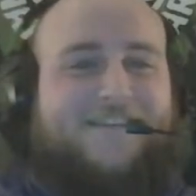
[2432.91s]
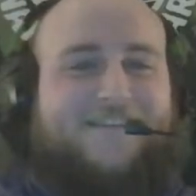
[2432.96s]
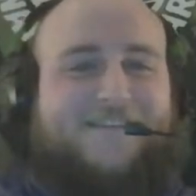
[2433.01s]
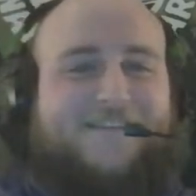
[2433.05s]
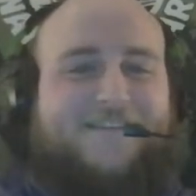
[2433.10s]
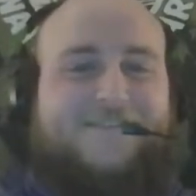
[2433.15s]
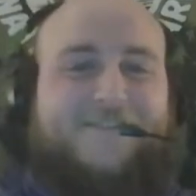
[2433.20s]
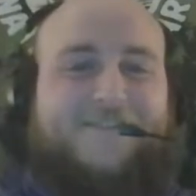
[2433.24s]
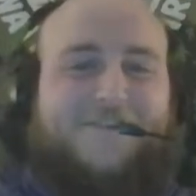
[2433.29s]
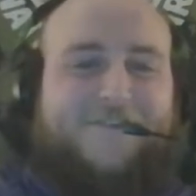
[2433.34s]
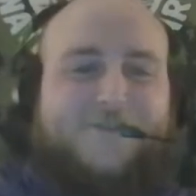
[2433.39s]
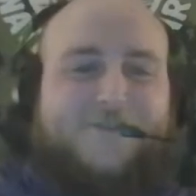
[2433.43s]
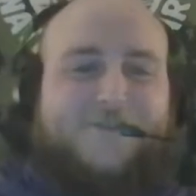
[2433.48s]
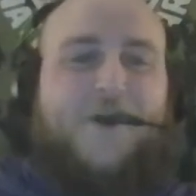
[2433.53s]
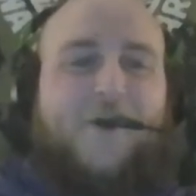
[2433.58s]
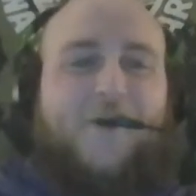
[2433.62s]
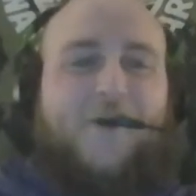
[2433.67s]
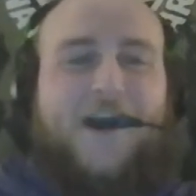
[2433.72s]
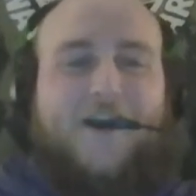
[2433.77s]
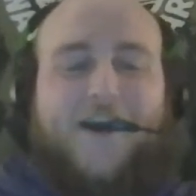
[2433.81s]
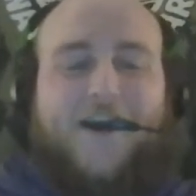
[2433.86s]
Just
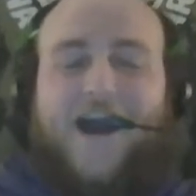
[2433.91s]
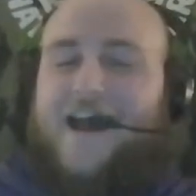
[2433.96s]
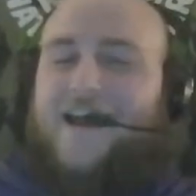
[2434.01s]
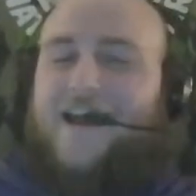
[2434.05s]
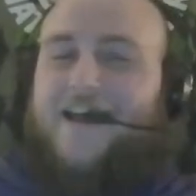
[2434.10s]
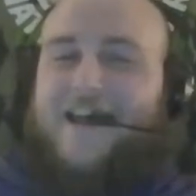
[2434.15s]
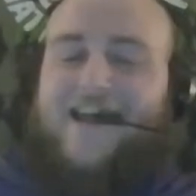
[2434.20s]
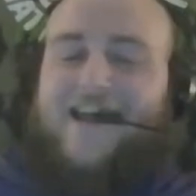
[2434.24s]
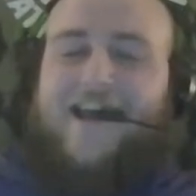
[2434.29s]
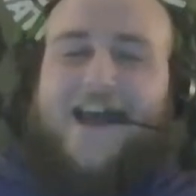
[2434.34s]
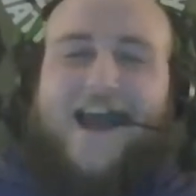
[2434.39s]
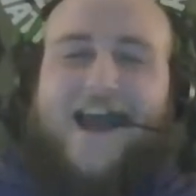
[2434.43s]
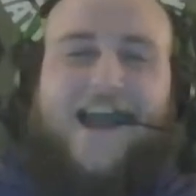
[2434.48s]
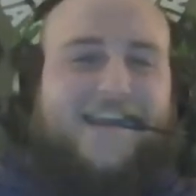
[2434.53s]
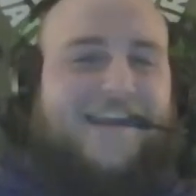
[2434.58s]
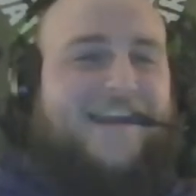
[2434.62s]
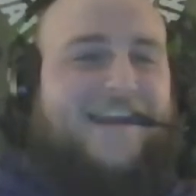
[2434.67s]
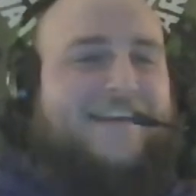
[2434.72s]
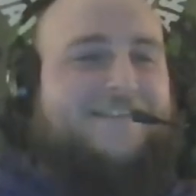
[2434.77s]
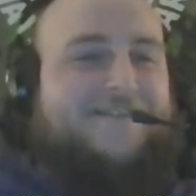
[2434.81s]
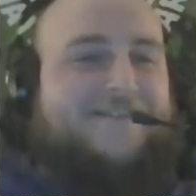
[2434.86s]
know how I
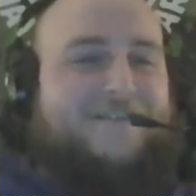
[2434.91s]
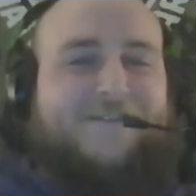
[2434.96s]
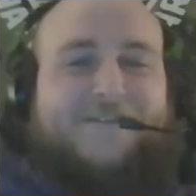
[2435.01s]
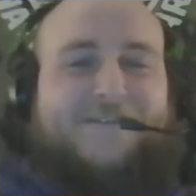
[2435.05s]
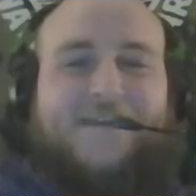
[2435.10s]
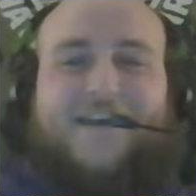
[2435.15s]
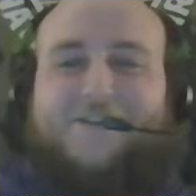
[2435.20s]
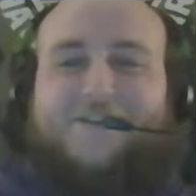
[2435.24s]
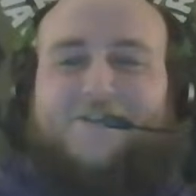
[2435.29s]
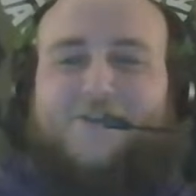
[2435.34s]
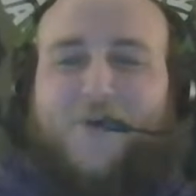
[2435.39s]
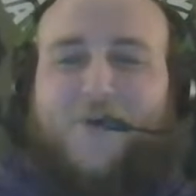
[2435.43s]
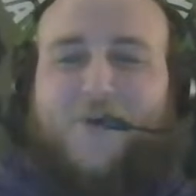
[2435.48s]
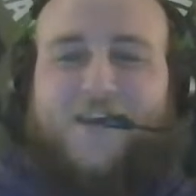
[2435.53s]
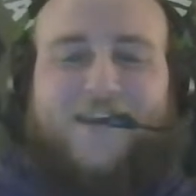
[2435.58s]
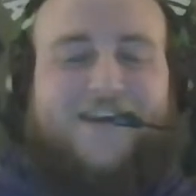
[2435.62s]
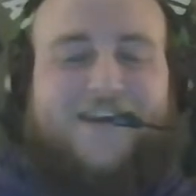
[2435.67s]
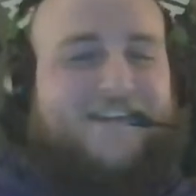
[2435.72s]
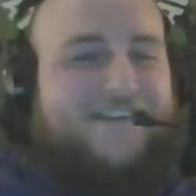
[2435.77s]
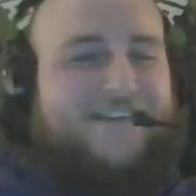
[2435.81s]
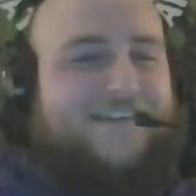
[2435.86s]
get it. Just enjoy
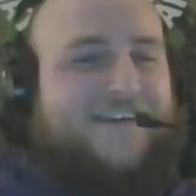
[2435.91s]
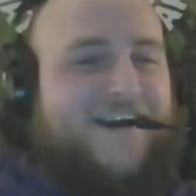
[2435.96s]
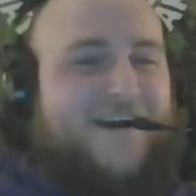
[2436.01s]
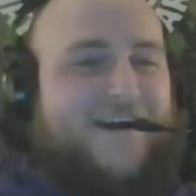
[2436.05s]
it.